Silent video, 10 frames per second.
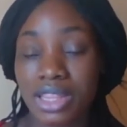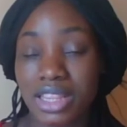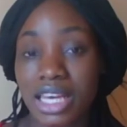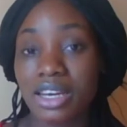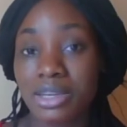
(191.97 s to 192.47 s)

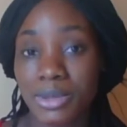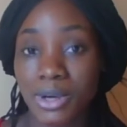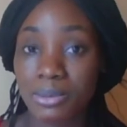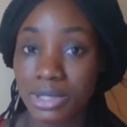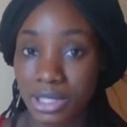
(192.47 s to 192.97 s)
they're going to
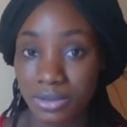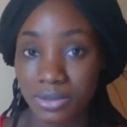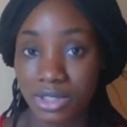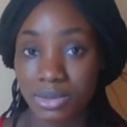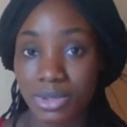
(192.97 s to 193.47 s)
become
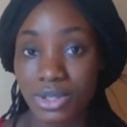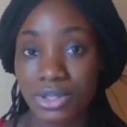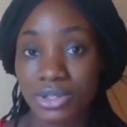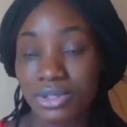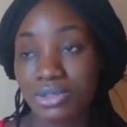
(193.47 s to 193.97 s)
selfish
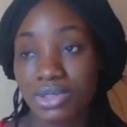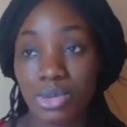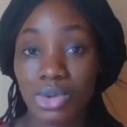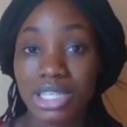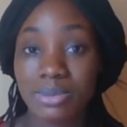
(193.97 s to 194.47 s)
because they
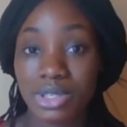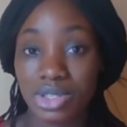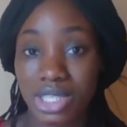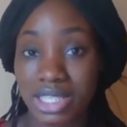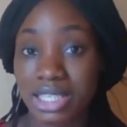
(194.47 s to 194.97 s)
will only be
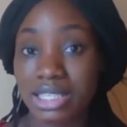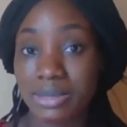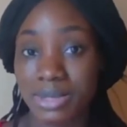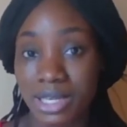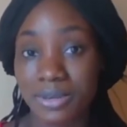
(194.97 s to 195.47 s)
interested in
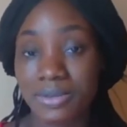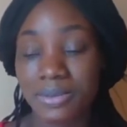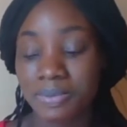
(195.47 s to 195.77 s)
themselves.